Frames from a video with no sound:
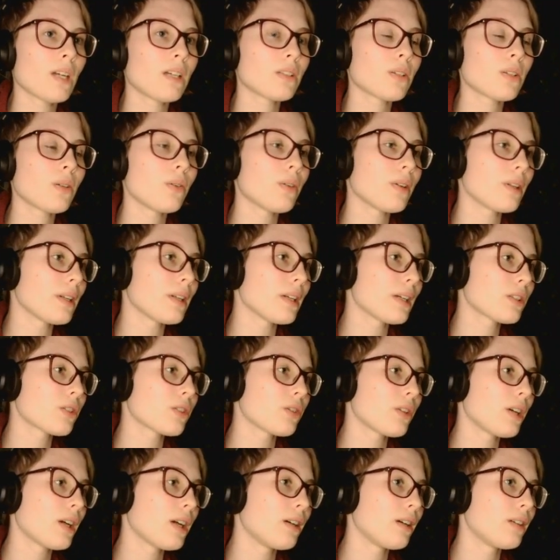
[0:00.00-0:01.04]
Let's go into the next
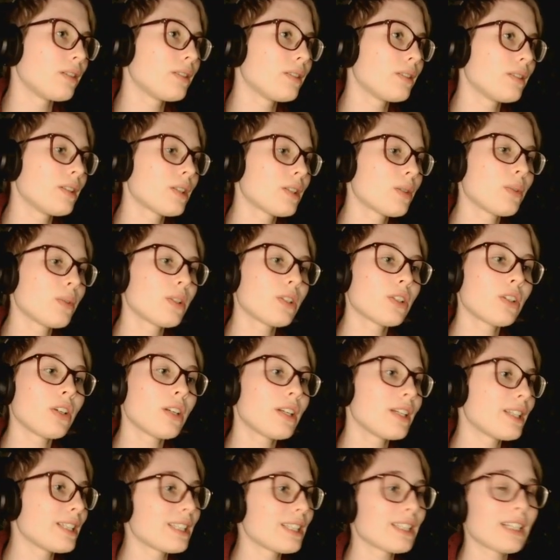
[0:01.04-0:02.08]
trial. This one is good
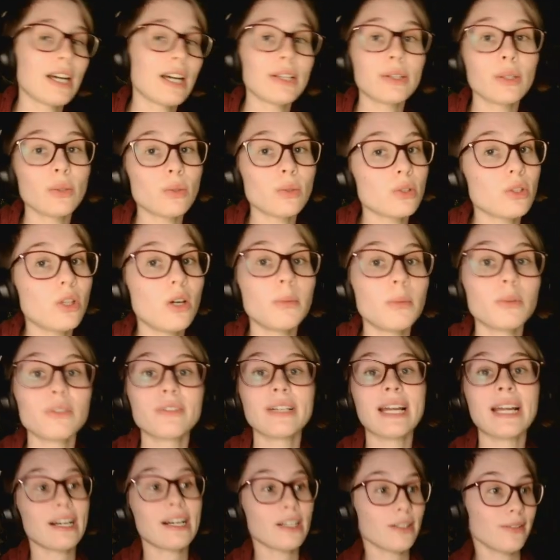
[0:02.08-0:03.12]
because it's got those global
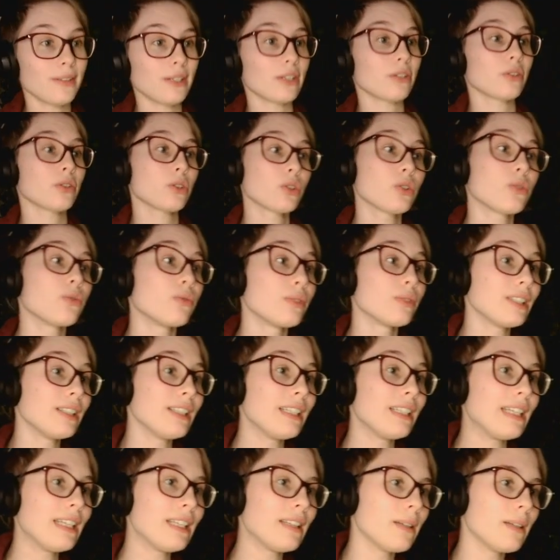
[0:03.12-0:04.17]
reactivators. You
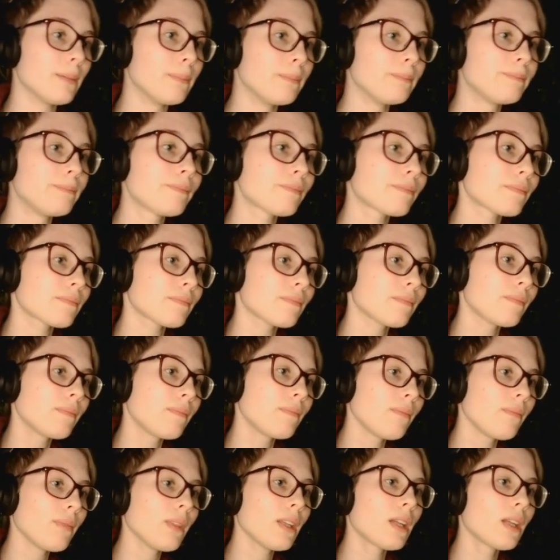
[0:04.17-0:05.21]
really need them.
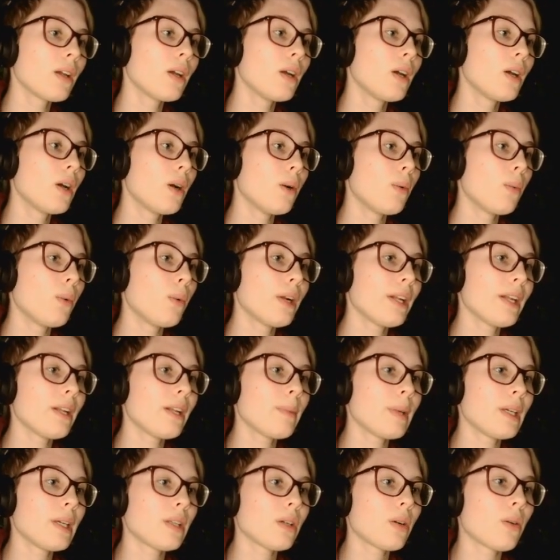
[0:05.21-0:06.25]
1
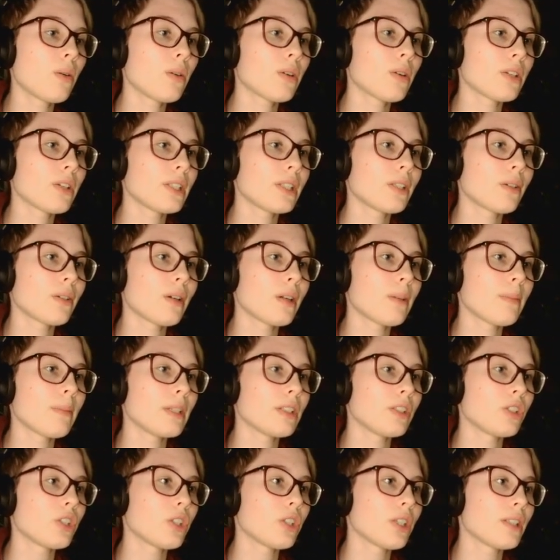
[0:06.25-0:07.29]
enemy in the corner, 0
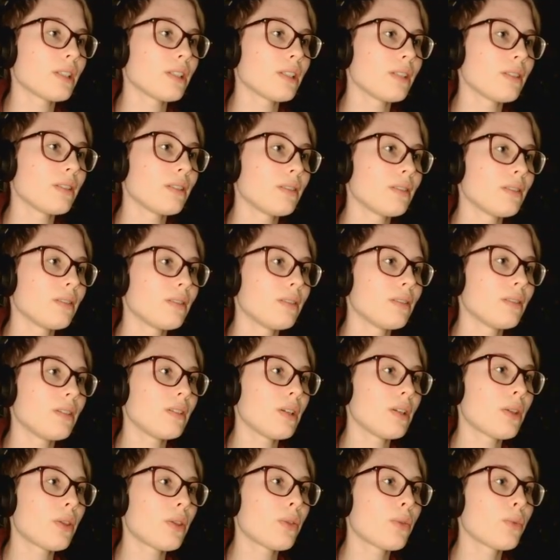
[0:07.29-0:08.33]
enemies adjacent.
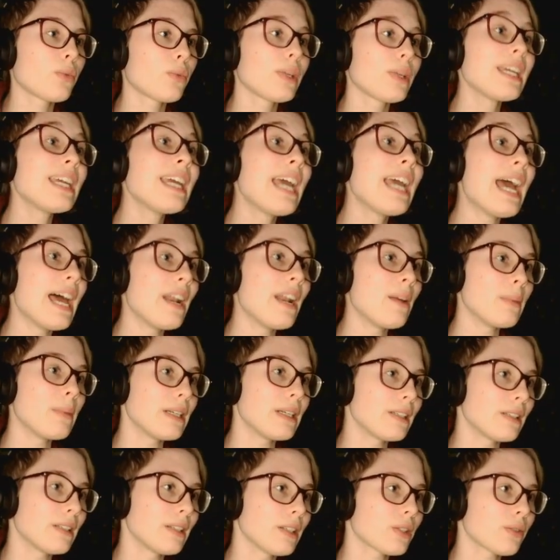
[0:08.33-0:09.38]
3
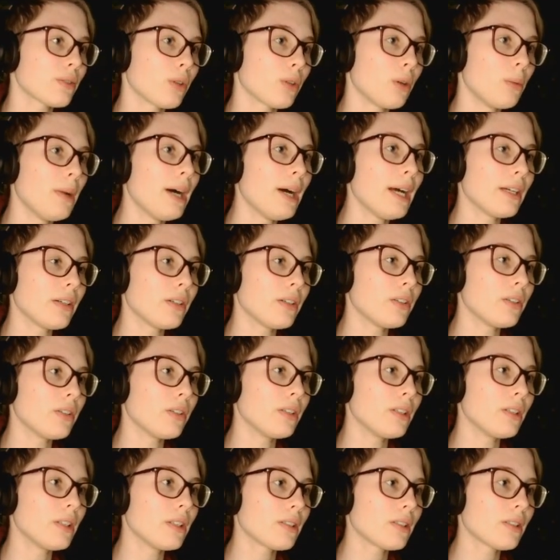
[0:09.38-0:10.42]
enemies in this row. My
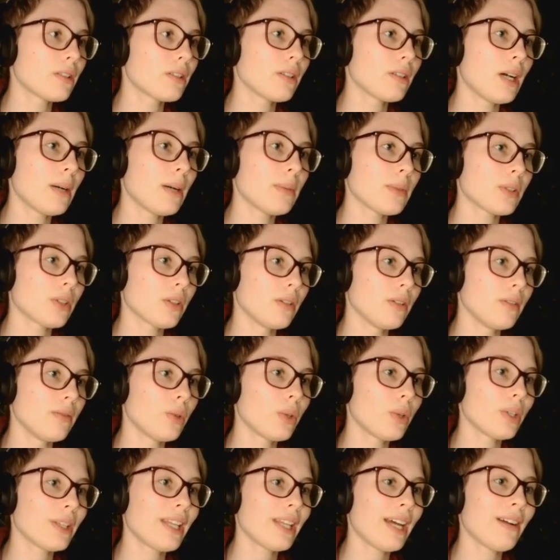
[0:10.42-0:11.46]
goodness. I'm just going to
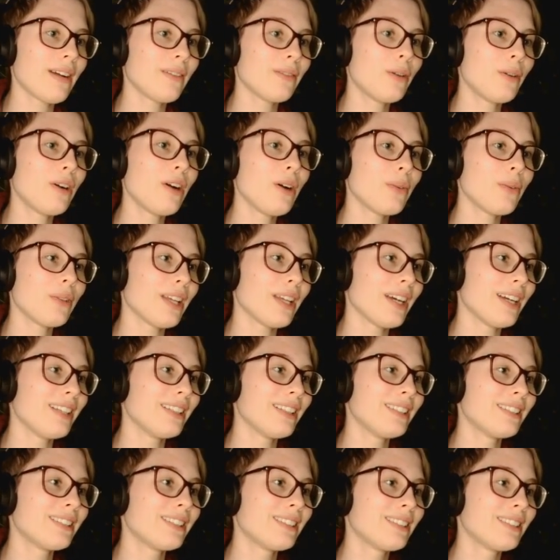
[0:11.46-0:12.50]
avoid that row
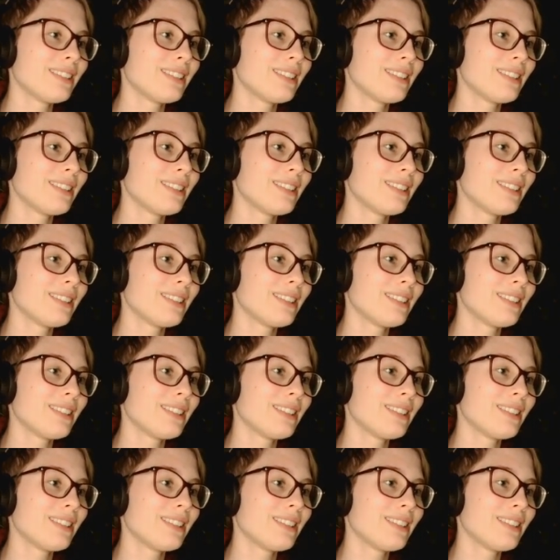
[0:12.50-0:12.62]
then.